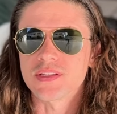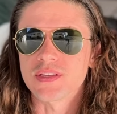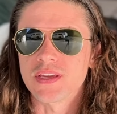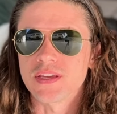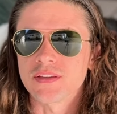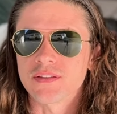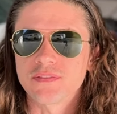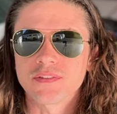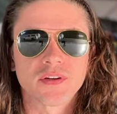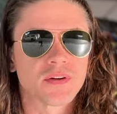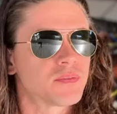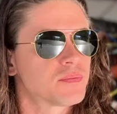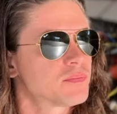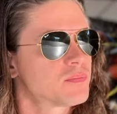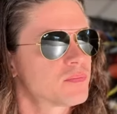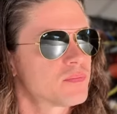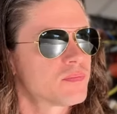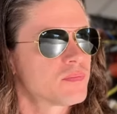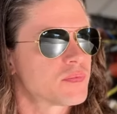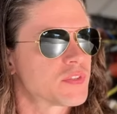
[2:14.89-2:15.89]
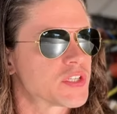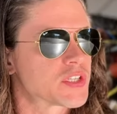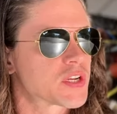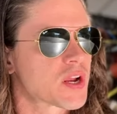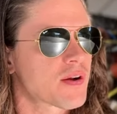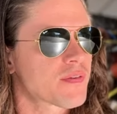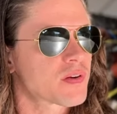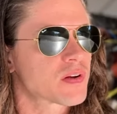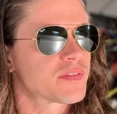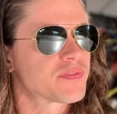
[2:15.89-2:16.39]
like, you know,
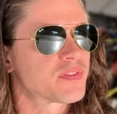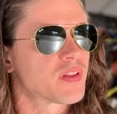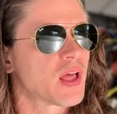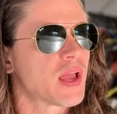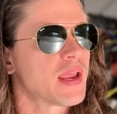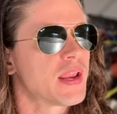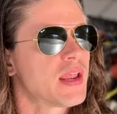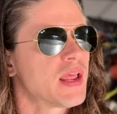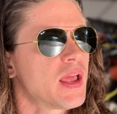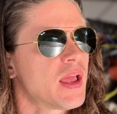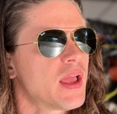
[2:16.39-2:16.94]
discovery flight